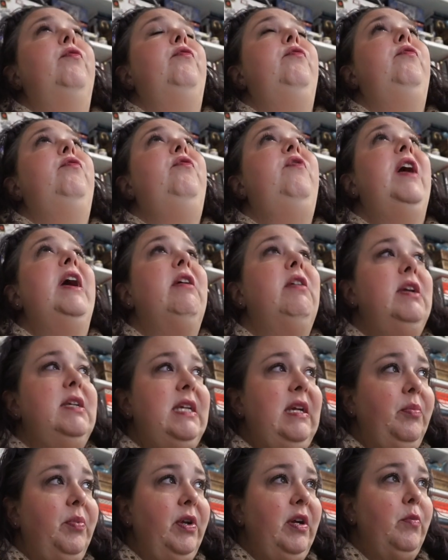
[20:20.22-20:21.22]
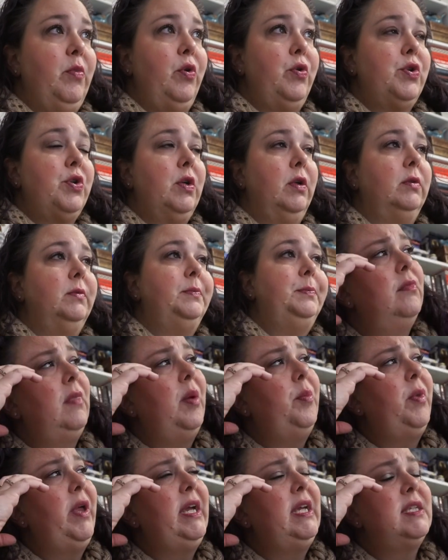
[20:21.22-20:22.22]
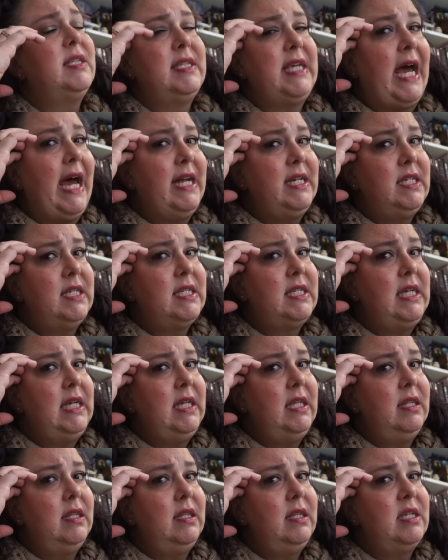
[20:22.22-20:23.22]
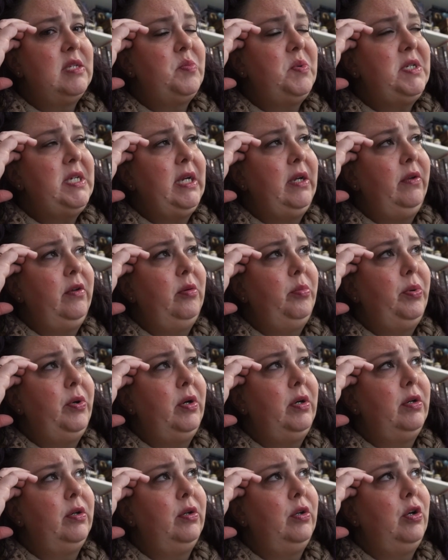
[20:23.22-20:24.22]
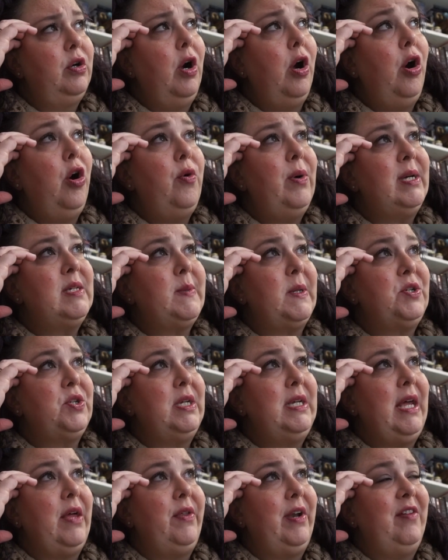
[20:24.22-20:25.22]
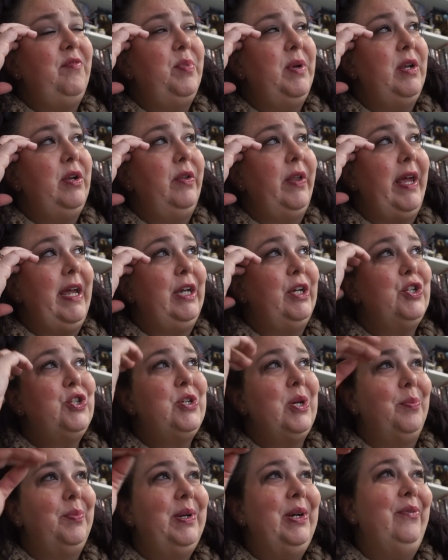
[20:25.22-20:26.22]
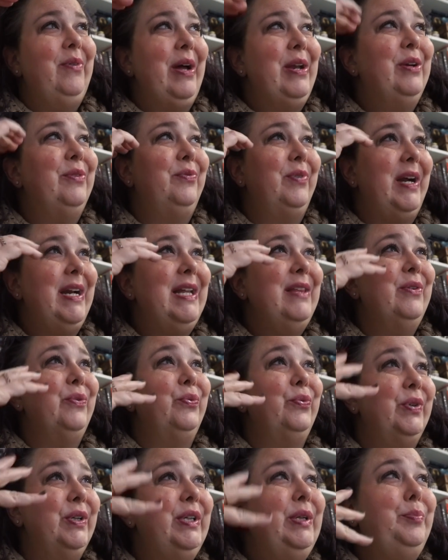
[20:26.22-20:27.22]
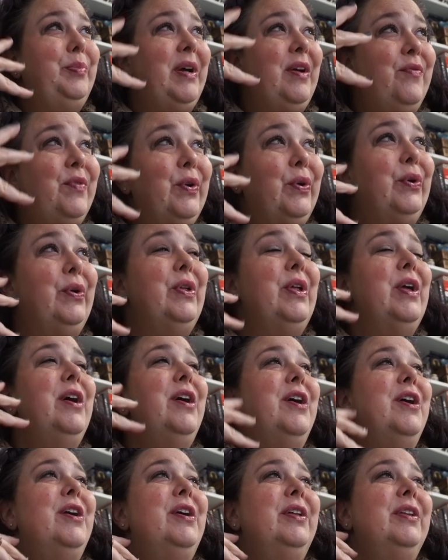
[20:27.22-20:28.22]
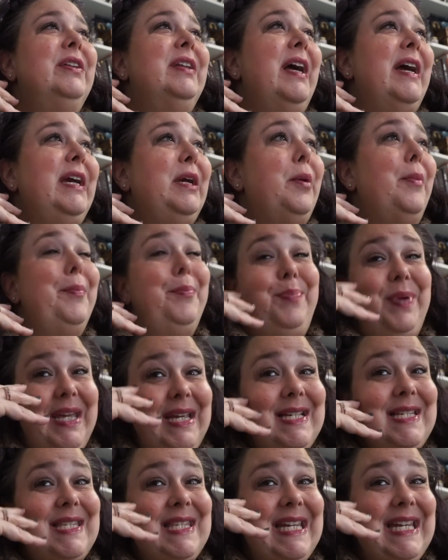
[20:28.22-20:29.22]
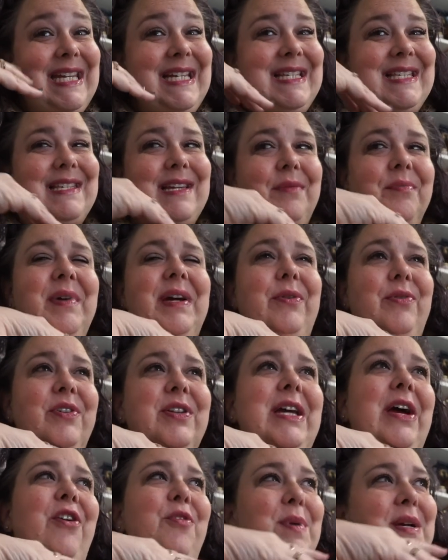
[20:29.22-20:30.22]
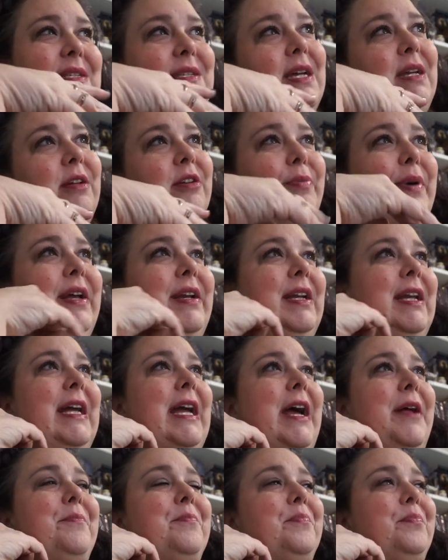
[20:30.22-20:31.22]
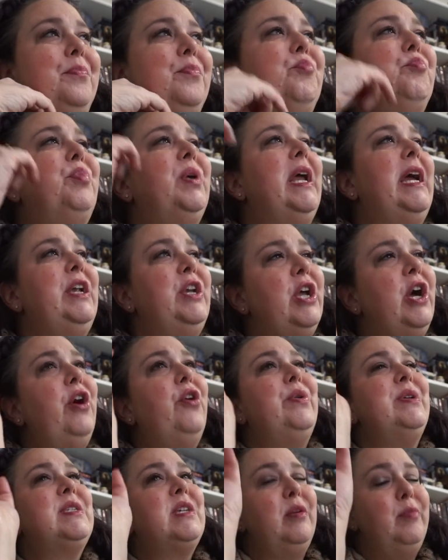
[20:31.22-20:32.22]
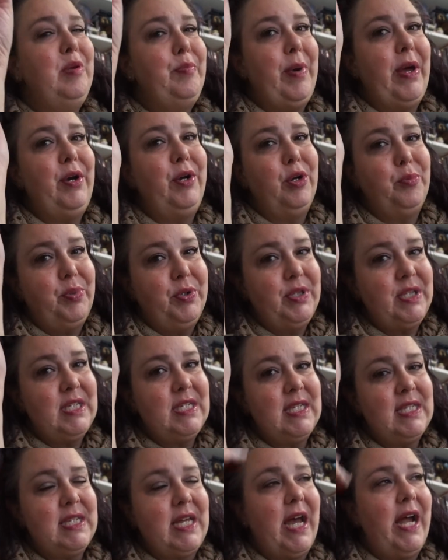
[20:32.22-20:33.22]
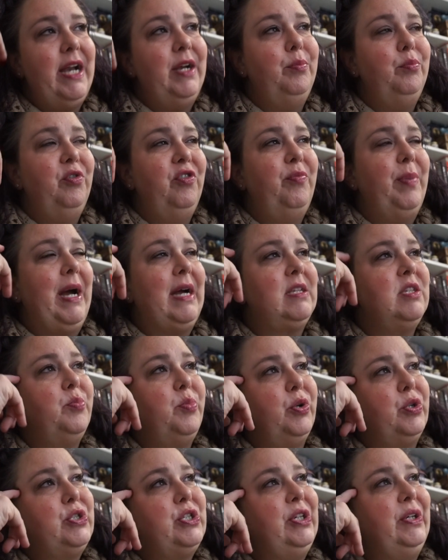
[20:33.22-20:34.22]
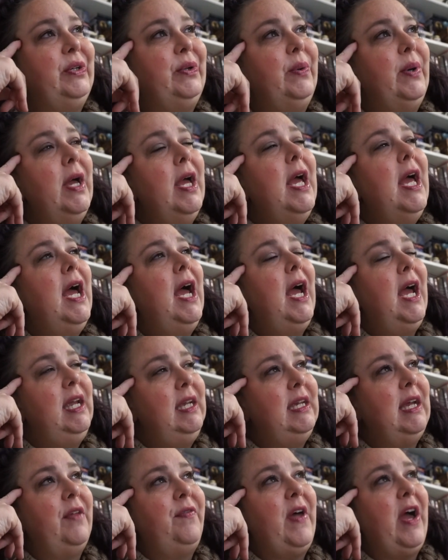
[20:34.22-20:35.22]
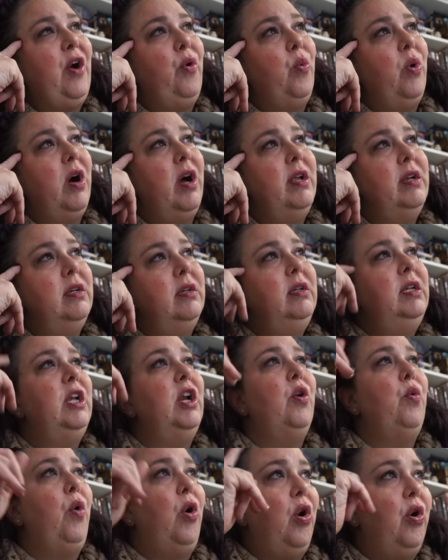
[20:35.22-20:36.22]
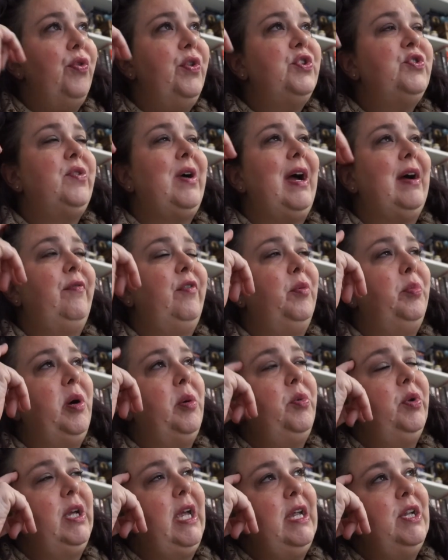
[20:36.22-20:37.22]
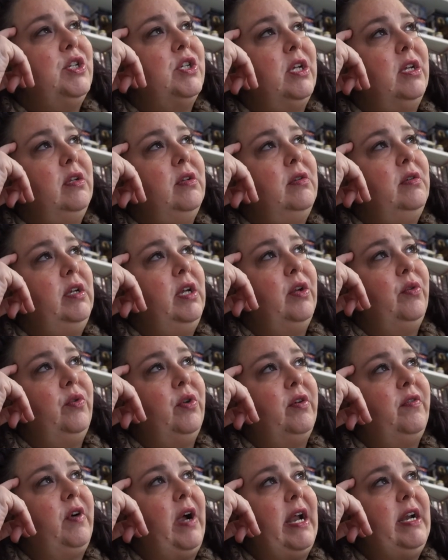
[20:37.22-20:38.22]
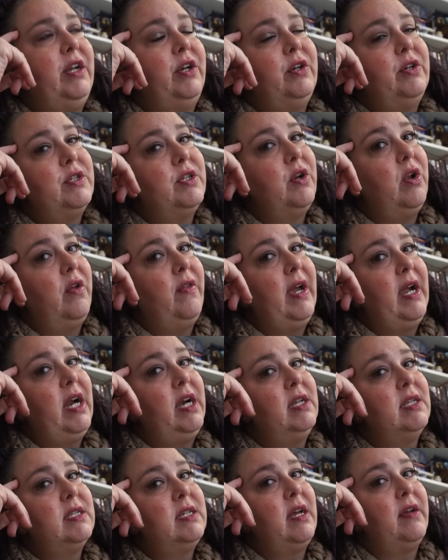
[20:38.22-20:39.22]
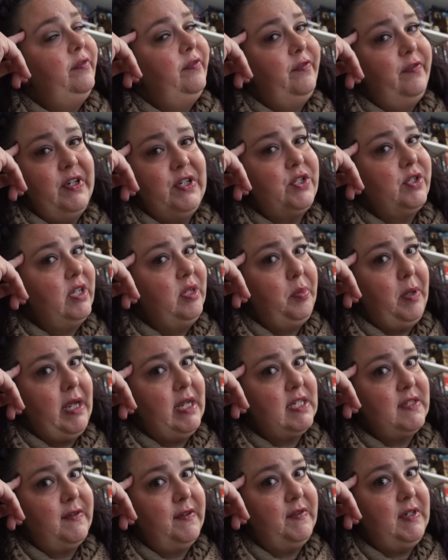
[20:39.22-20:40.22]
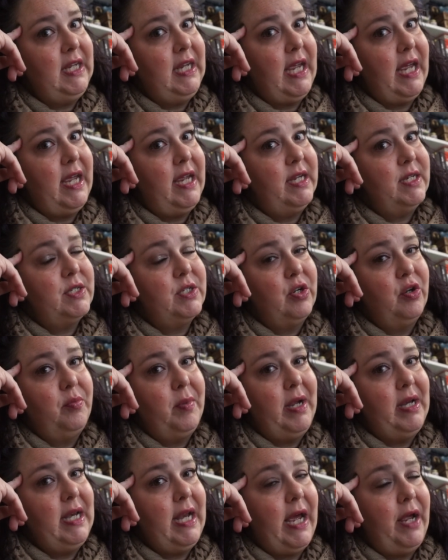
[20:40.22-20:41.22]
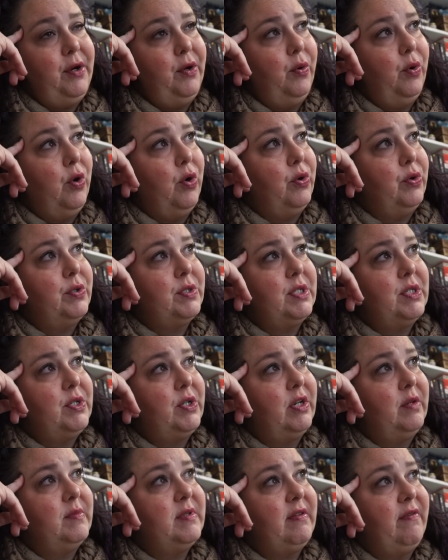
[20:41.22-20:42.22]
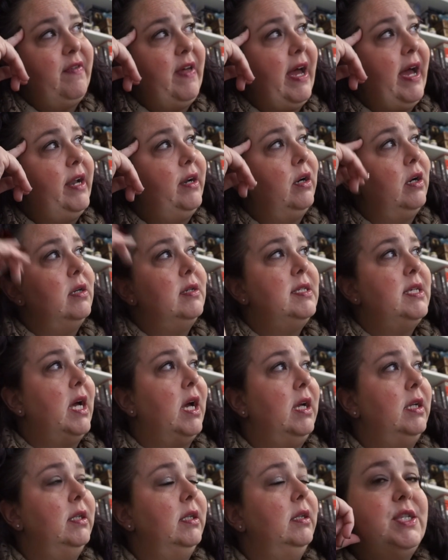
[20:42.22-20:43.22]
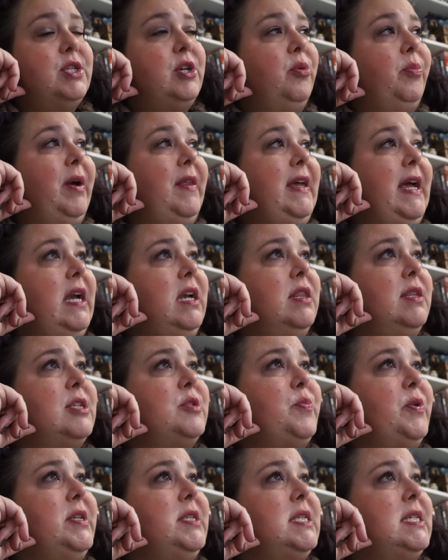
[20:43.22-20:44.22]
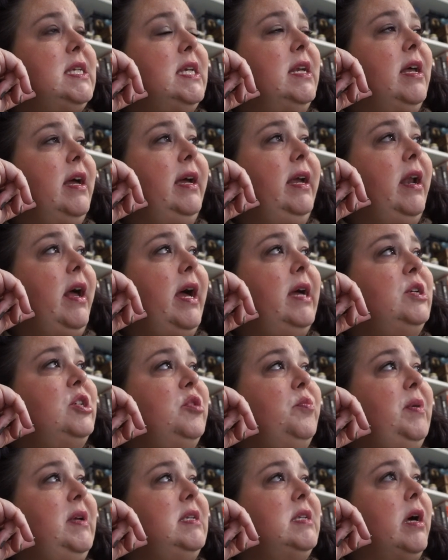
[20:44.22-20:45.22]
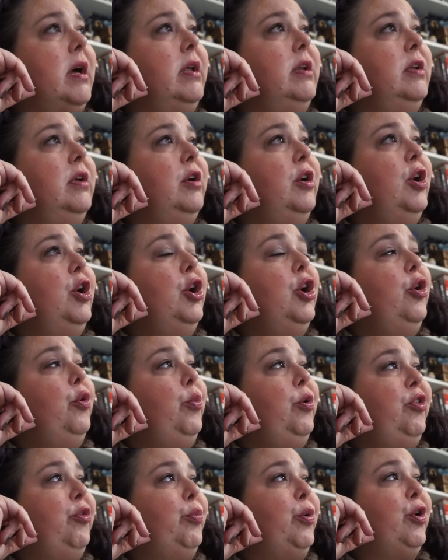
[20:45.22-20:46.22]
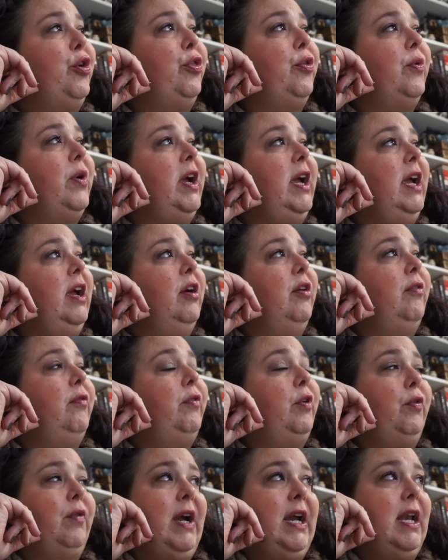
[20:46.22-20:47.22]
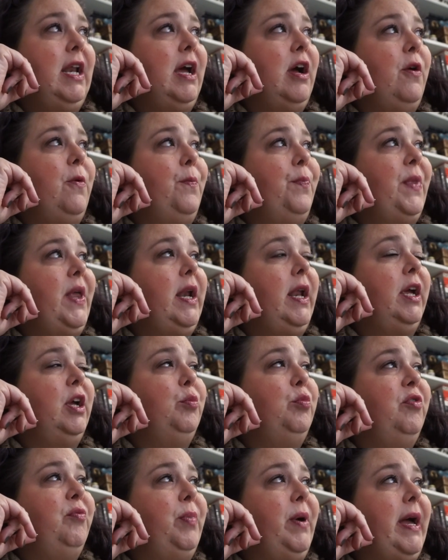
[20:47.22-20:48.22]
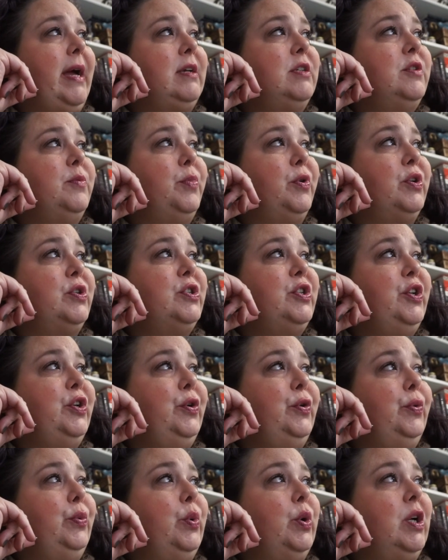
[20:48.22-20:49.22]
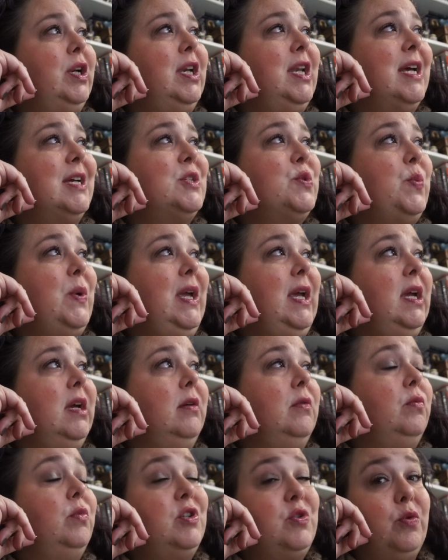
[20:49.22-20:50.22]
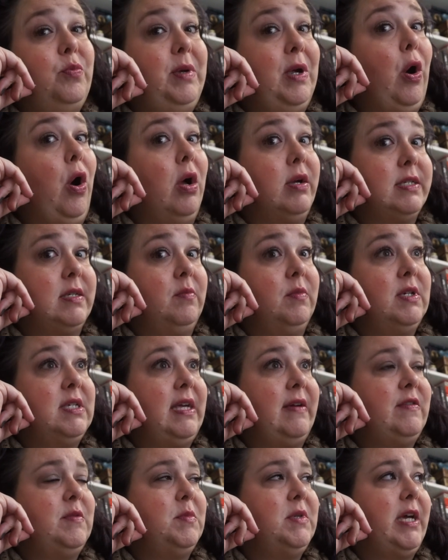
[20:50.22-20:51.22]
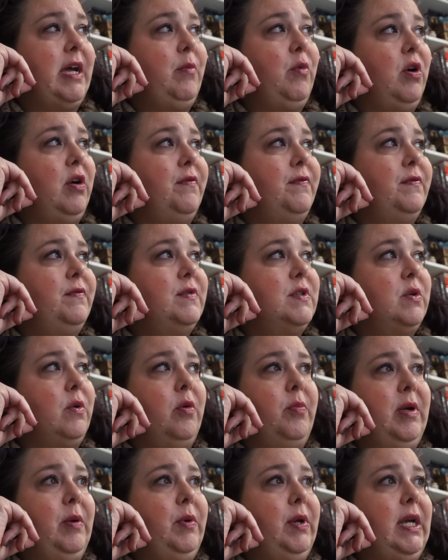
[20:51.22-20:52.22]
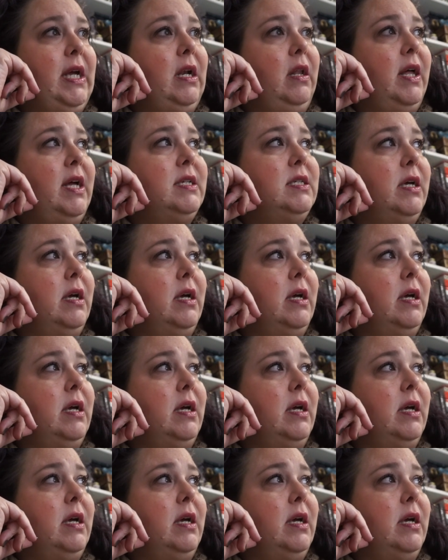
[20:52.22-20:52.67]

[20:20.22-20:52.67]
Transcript: very deeply emotional. I'm like sad to see this particular book go, especially now that I've been like jumping around and writing the really pivotal, like big scenes. I'm like, well, now I'm excited about it again. But I know it's going to be better to put this aside, move back to book two, and get that one, you know, on the track for publication, you know, look for editors and all that kind of stuff. Officially past 50K, so my nano goals in terms of that are done. So by the end of the sprints tonight, I should be done with book three for right now, and I can move back to book two next week, which will be awesome because I have some time off, so I'll be able to get a lot